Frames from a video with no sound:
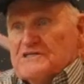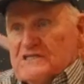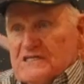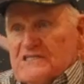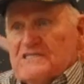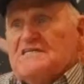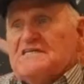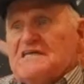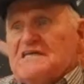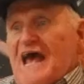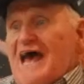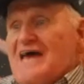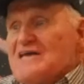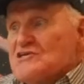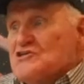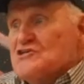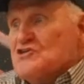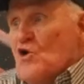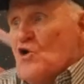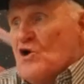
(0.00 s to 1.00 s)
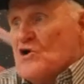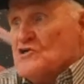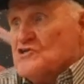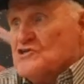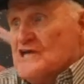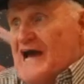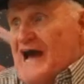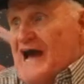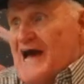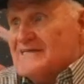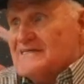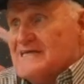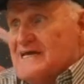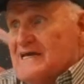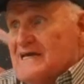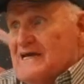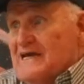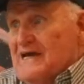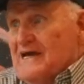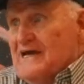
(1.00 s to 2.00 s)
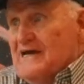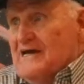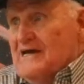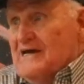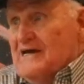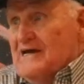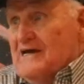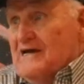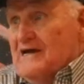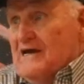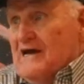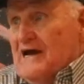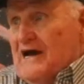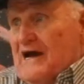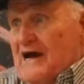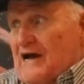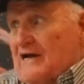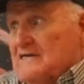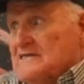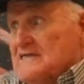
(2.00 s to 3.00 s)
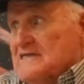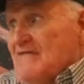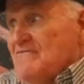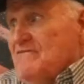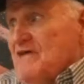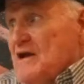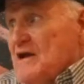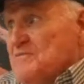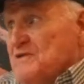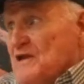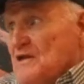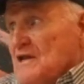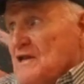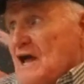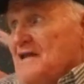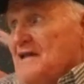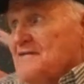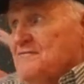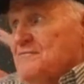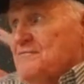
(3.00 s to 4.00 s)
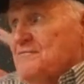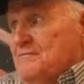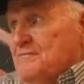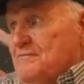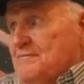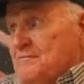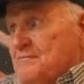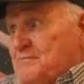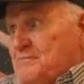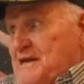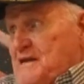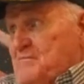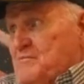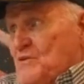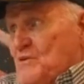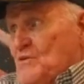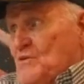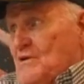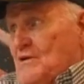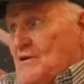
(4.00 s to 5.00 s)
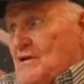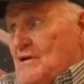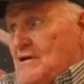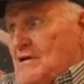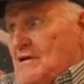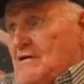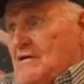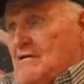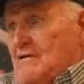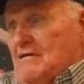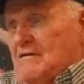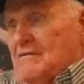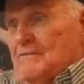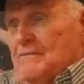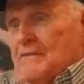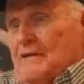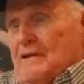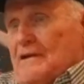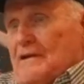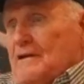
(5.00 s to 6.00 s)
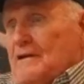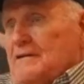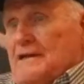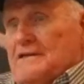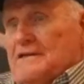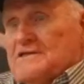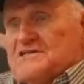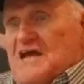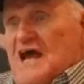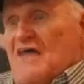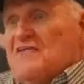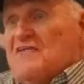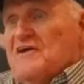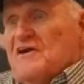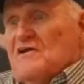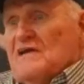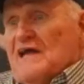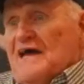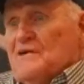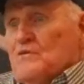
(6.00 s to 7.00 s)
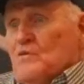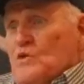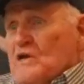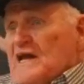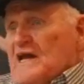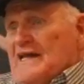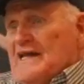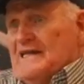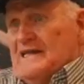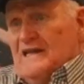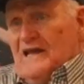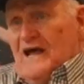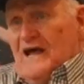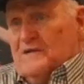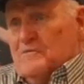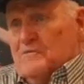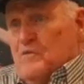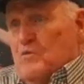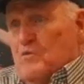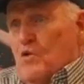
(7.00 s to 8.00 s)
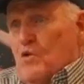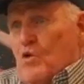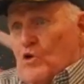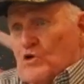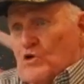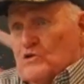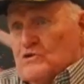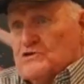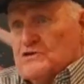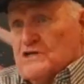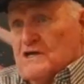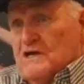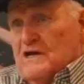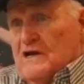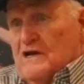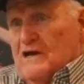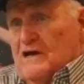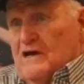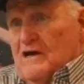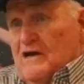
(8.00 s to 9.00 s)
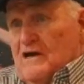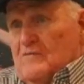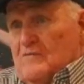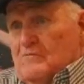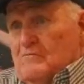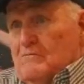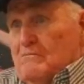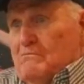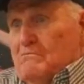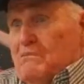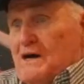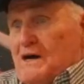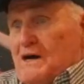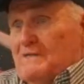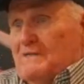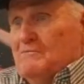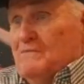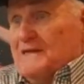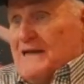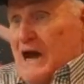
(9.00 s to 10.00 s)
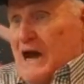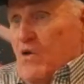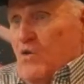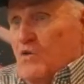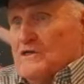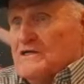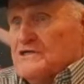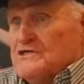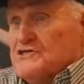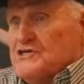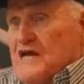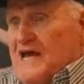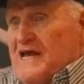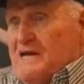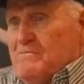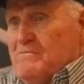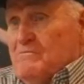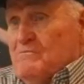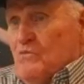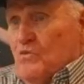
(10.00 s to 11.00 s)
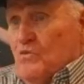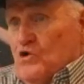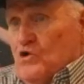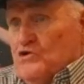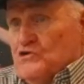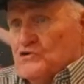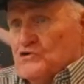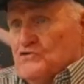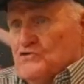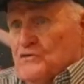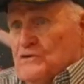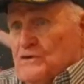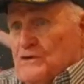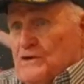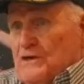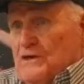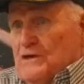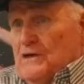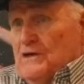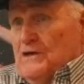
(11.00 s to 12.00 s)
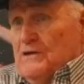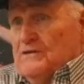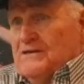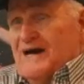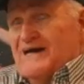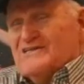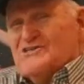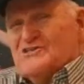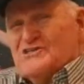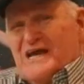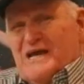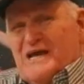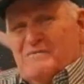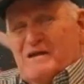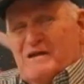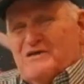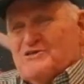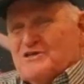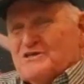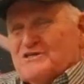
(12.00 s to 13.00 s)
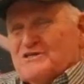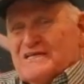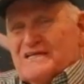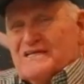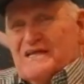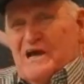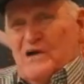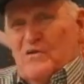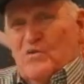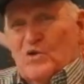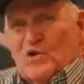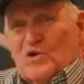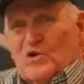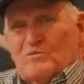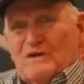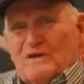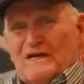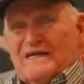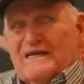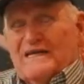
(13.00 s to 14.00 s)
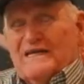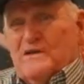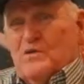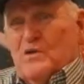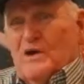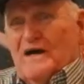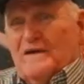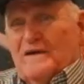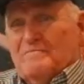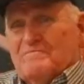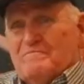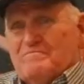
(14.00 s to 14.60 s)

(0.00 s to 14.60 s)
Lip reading: This is how it starts, guys, because I've helped a lot of people. In South Carolina, we got a lot of memorials. But I want to shame Woodruff. Not shame, I shouldn't say that word, but anyway.